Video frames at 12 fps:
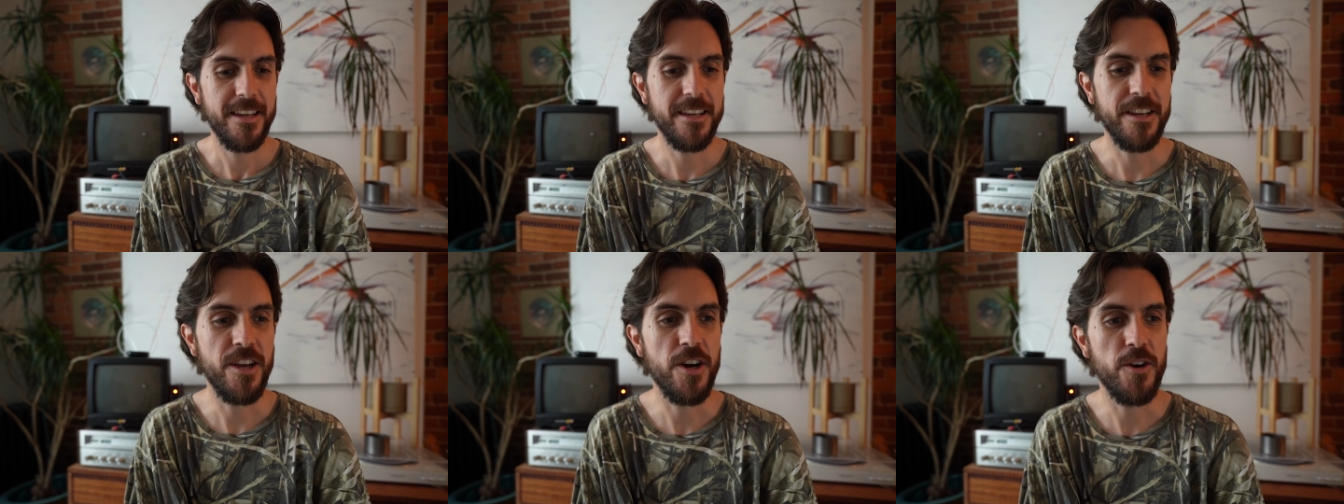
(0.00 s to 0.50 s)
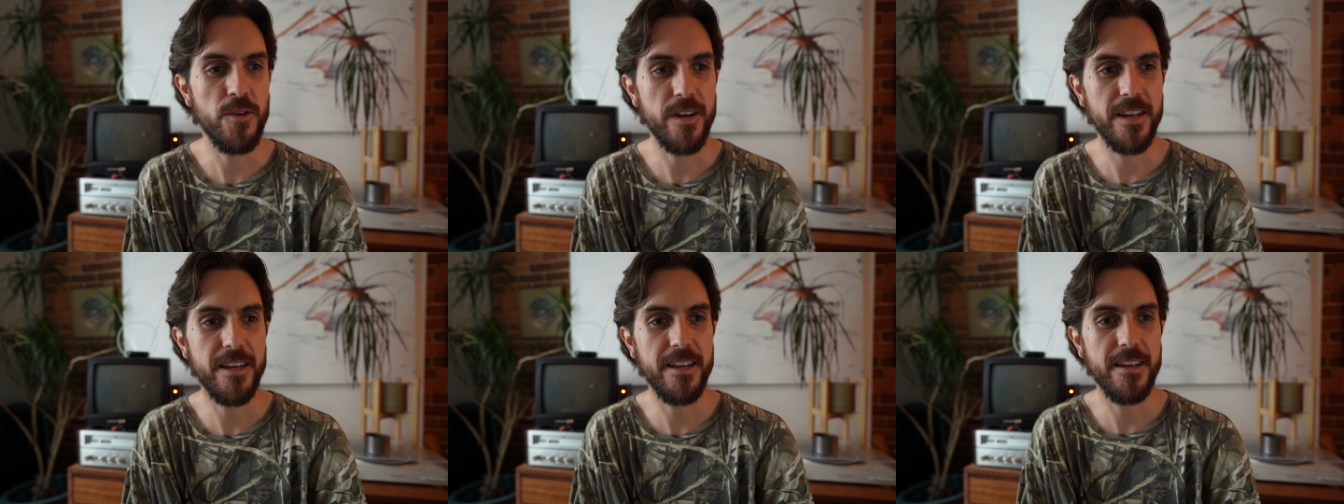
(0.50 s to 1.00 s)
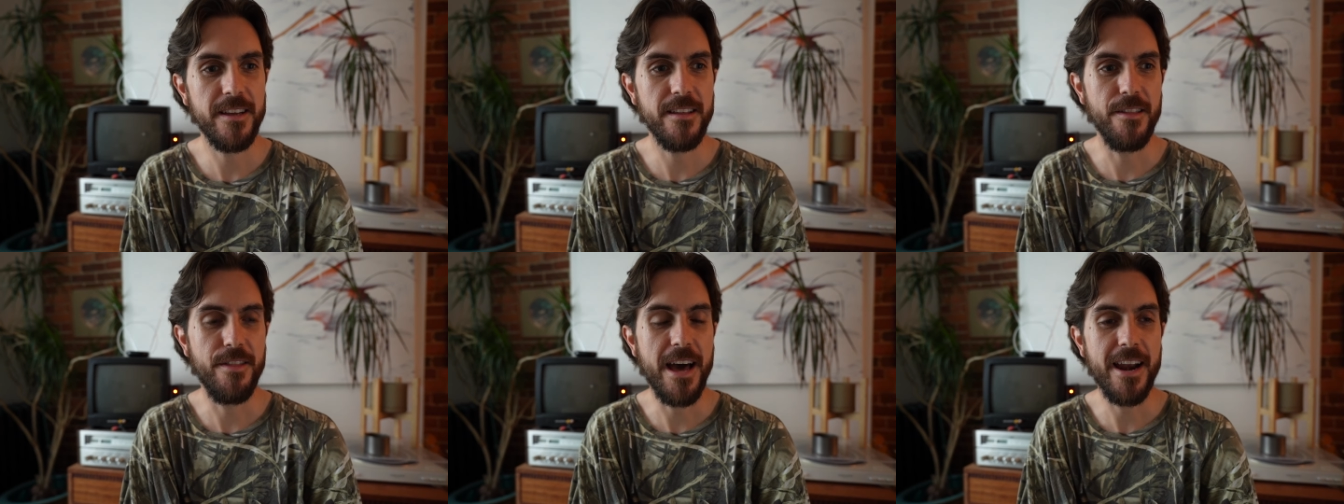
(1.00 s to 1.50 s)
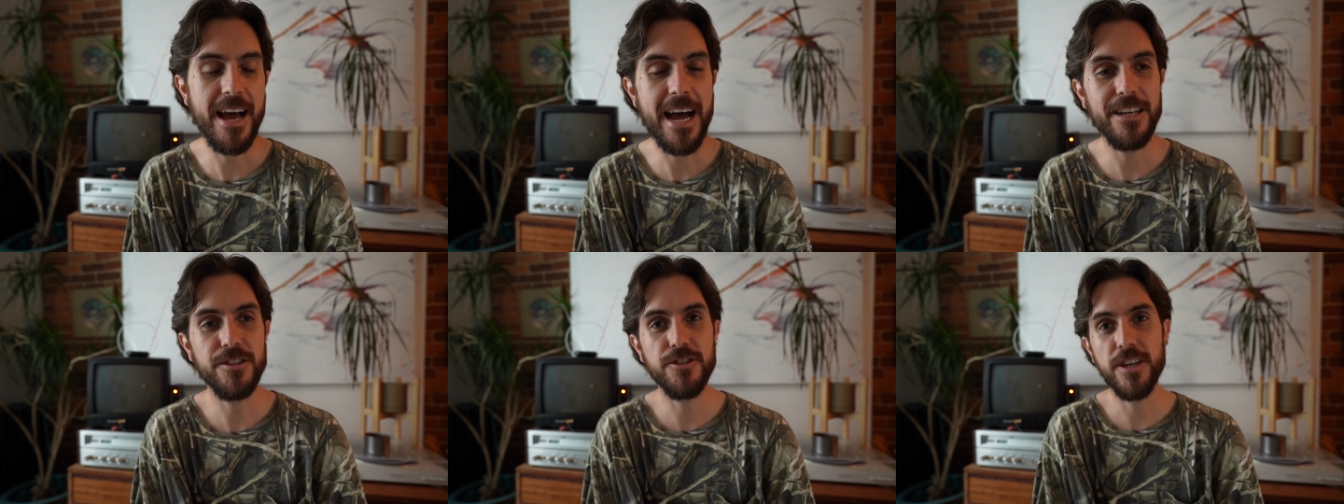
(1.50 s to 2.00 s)
you know that
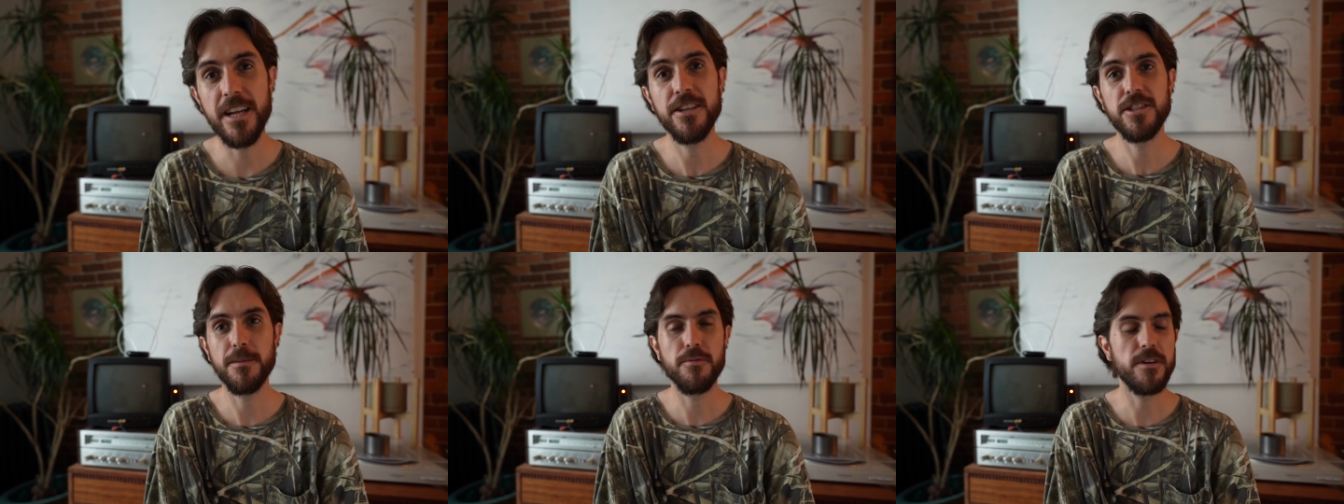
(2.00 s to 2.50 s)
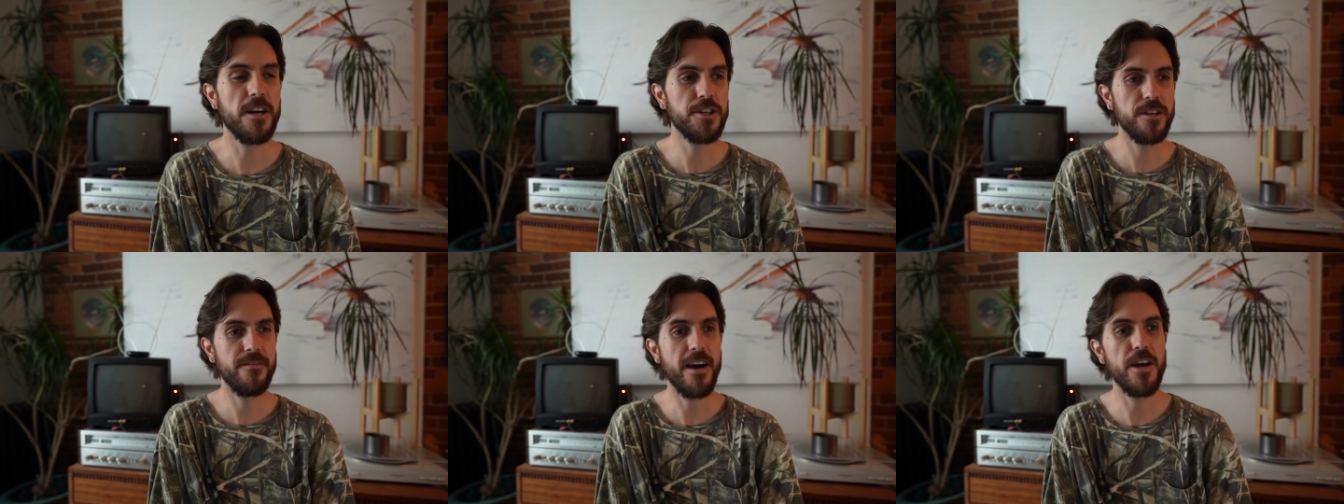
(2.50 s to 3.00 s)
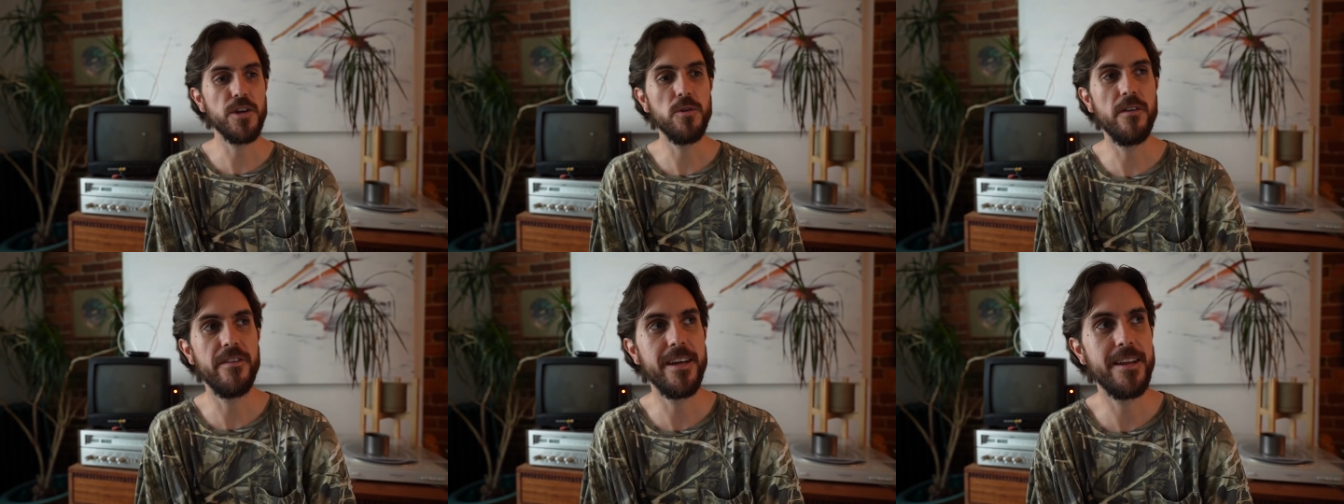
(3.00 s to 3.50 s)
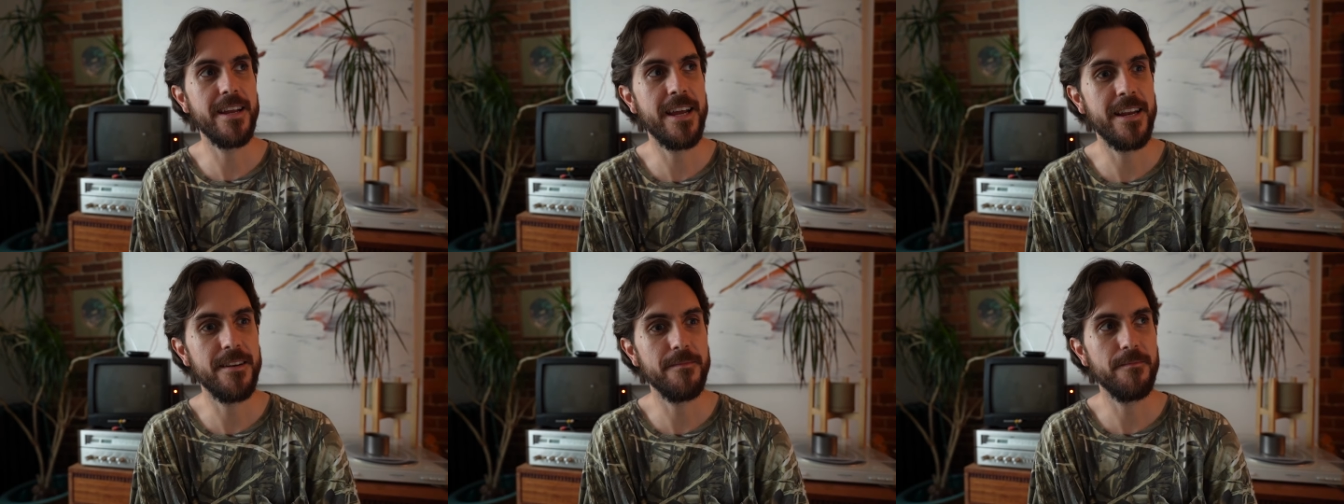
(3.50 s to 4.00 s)
has changed the production value of it
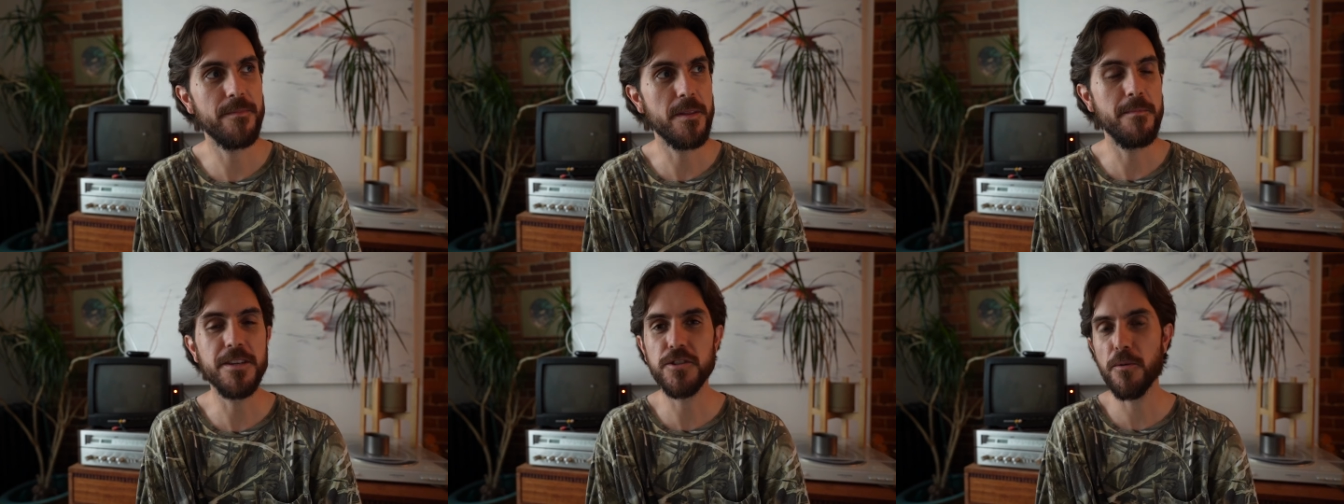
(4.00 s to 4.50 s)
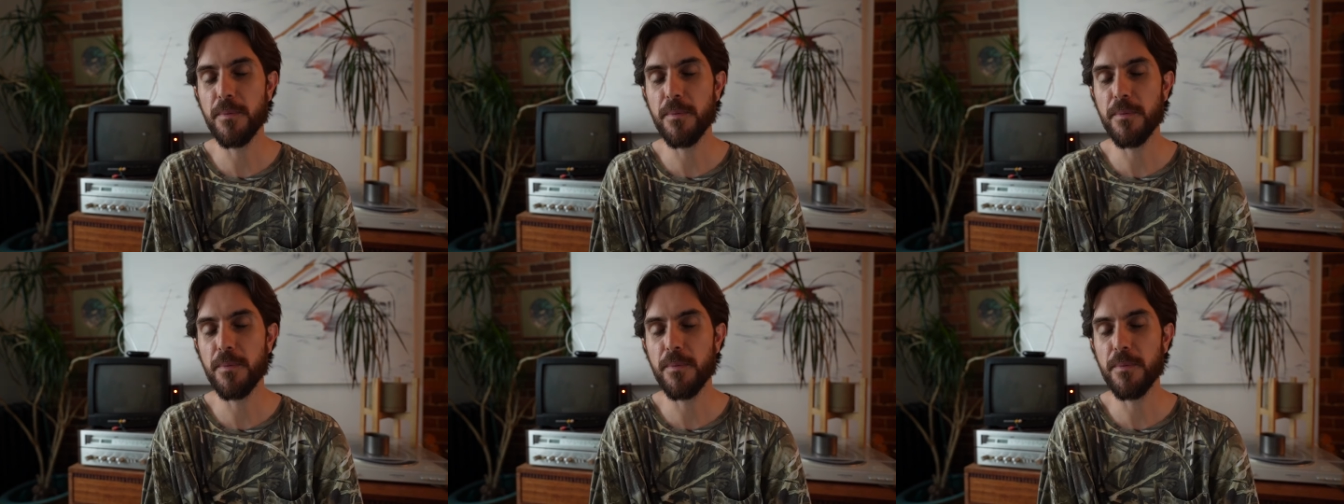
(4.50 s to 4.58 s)
and the Mr.